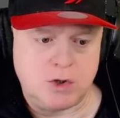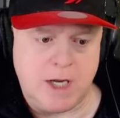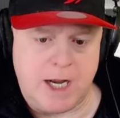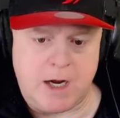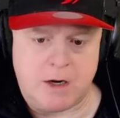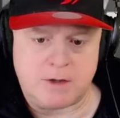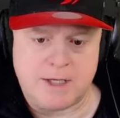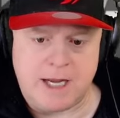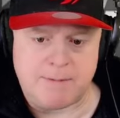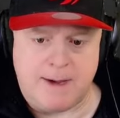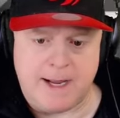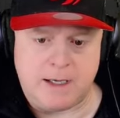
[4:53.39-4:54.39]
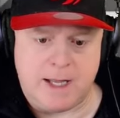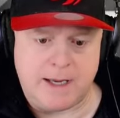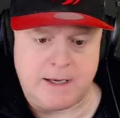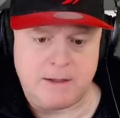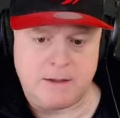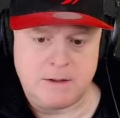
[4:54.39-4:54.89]
you dare take my
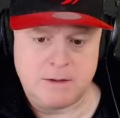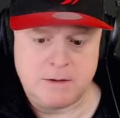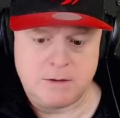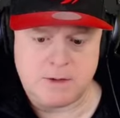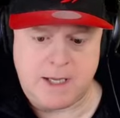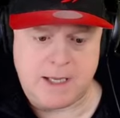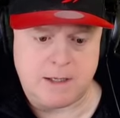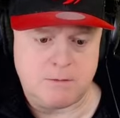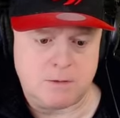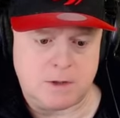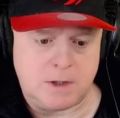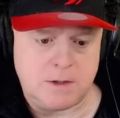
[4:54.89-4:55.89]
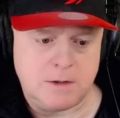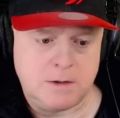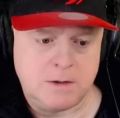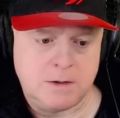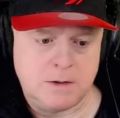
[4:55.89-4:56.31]
light. Okay, we're good.